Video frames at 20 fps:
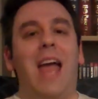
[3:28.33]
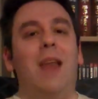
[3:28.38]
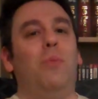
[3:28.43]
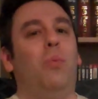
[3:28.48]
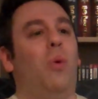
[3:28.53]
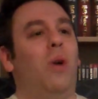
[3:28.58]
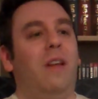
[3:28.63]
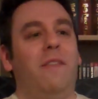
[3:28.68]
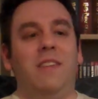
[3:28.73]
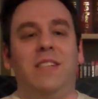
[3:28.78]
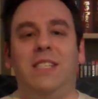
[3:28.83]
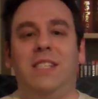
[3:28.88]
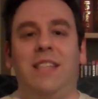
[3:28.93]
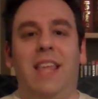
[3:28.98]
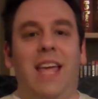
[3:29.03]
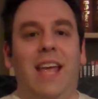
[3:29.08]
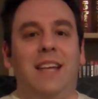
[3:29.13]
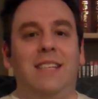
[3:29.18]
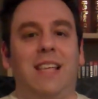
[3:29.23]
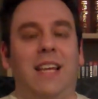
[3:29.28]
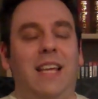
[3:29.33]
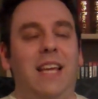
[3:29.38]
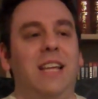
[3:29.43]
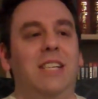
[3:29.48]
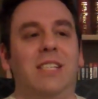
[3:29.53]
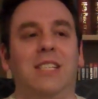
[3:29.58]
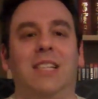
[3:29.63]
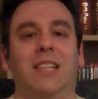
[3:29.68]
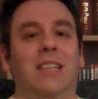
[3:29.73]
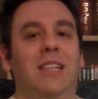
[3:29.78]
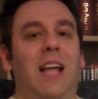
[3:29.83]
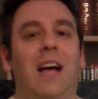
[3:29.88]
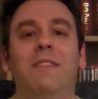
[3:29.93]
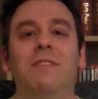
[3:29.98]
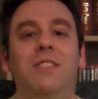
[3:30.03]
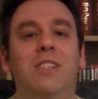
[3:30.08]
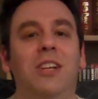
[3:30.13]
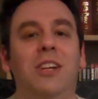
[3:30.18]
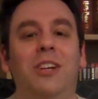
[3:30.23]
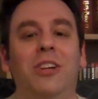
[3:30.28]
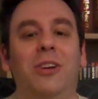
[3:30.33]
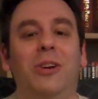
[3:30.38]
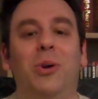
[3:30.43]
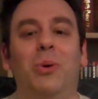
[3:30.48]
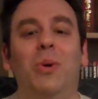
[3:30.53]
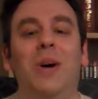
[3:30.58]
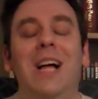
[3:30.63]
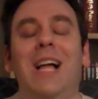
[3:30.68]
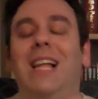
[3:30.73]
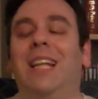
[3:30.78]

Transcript: and one of his things that he just loves to do,